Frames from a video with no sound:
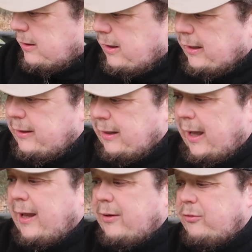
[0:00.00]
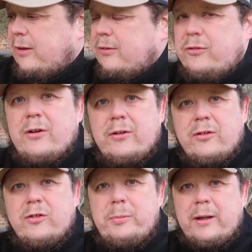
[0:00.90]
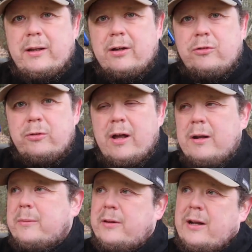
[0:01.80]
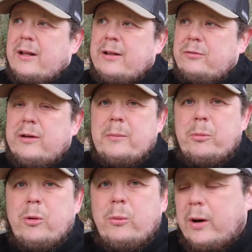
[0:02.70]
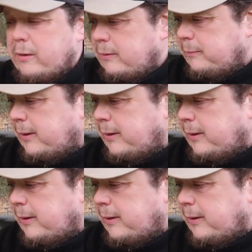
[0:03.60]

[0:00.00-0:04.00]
And I actually consider this to be a luxury item because I don't like drinking boiled water.